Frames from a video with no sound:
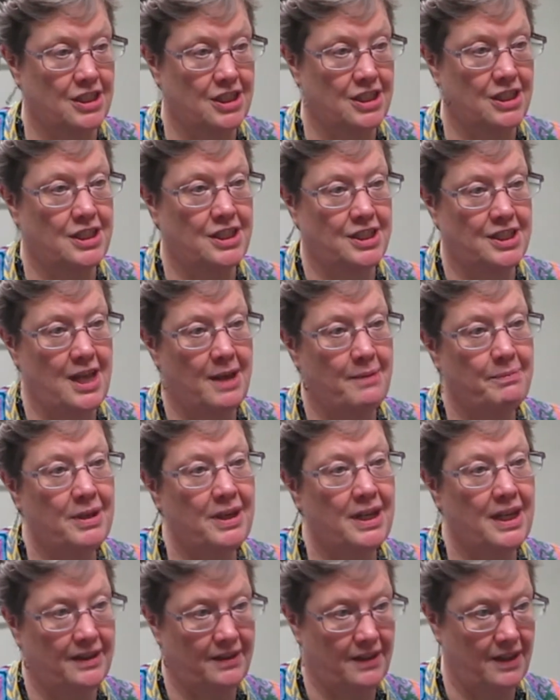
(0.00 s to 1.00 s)
to
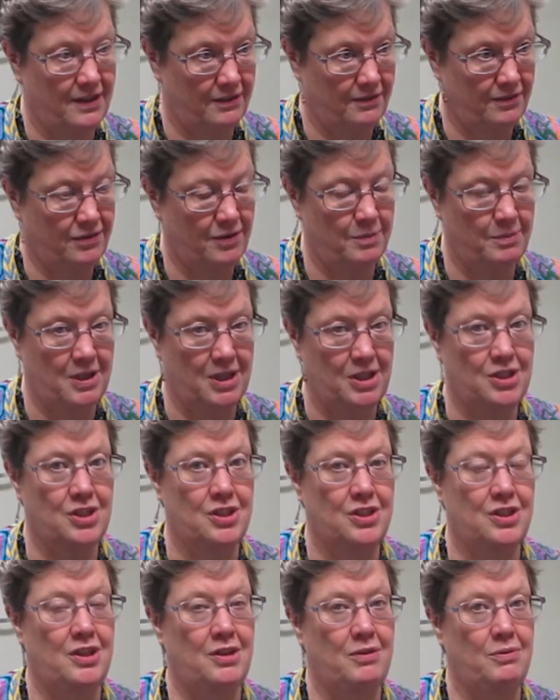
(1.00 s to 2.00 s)
disseminate the
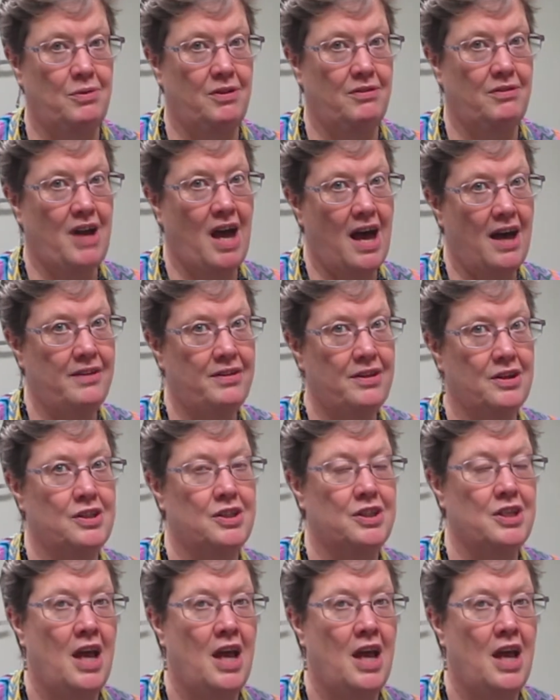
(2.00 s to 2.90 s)
information that we've gathered.